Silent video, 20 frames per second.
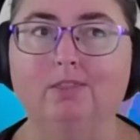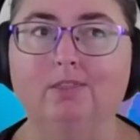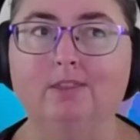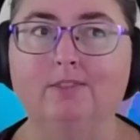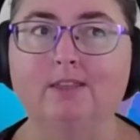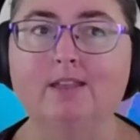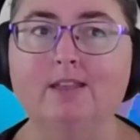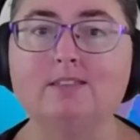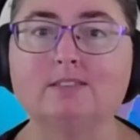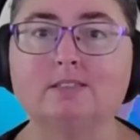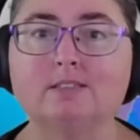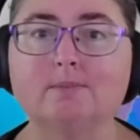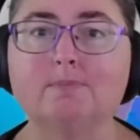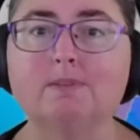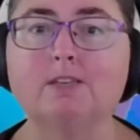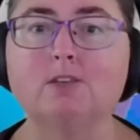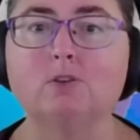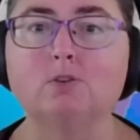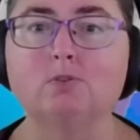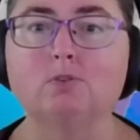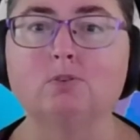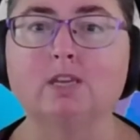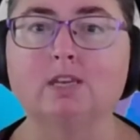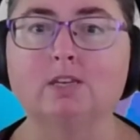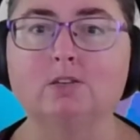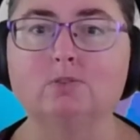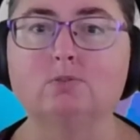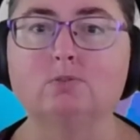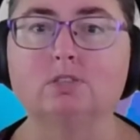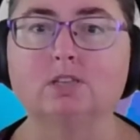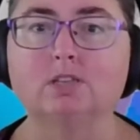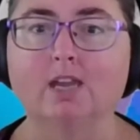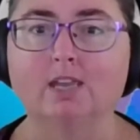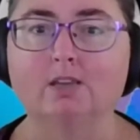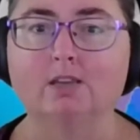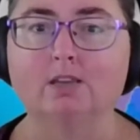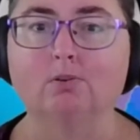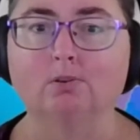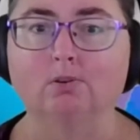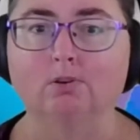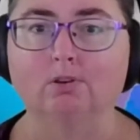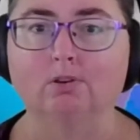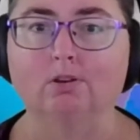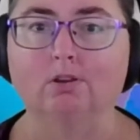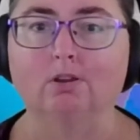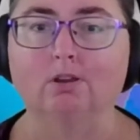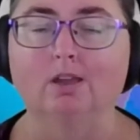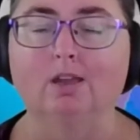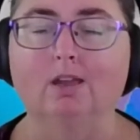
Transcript: then that's something you need to take on.